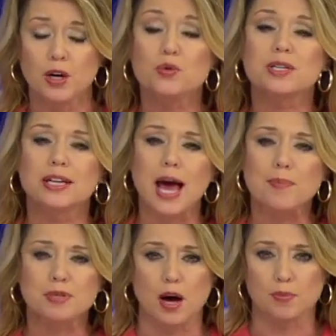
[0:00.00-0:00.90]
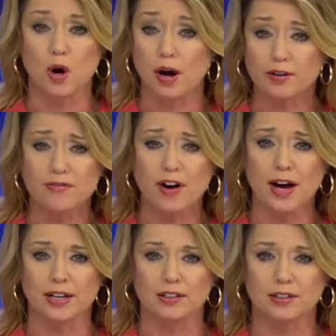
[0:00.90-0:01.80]
whose laptop caught on
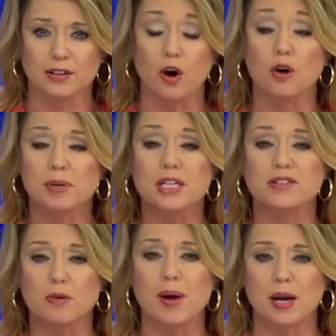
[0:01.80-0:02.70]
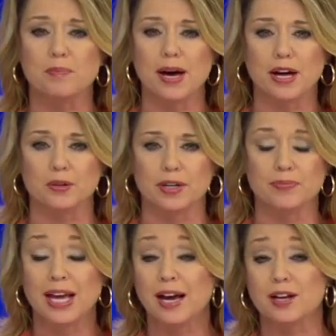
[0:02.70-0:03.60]
fire all because of a bad battery.